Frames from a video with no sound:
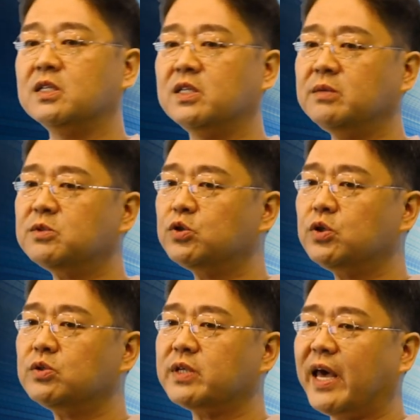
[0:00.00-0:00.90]
Teams
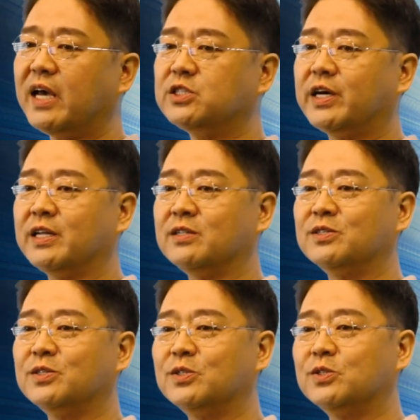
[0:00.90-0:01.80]
choose Agile
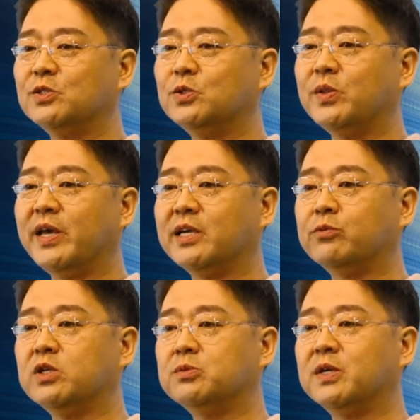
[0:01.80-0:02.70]
so they
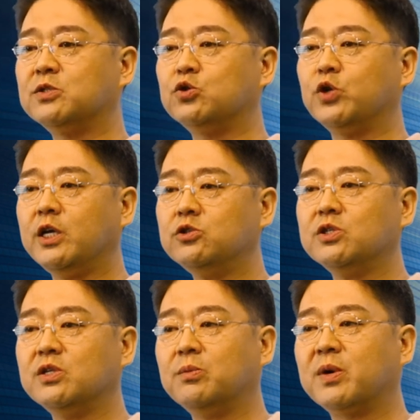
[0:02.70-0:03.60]
can respond to
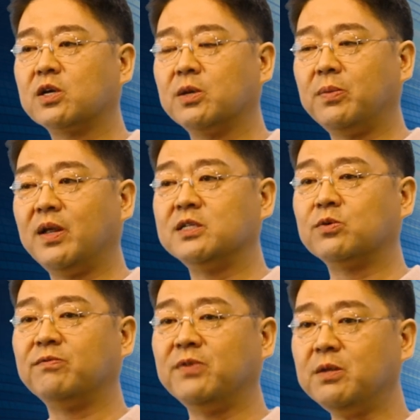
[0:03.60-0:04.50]
changes in the marketplace
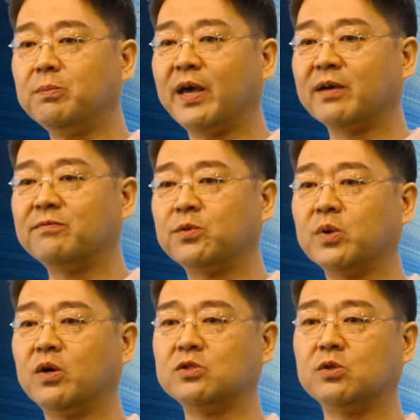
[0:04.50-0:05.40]
or feedback from
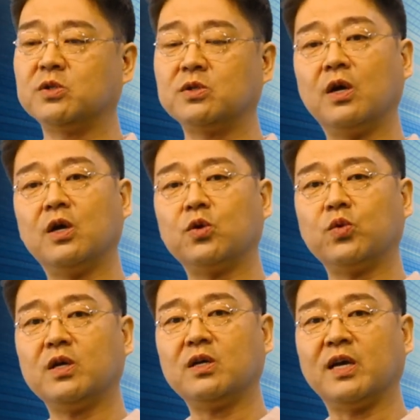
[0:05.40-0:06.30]
customers
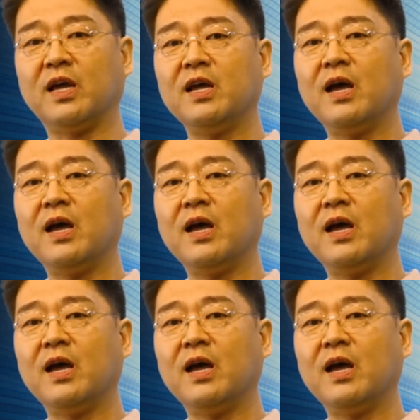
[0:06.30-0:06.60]
quickly.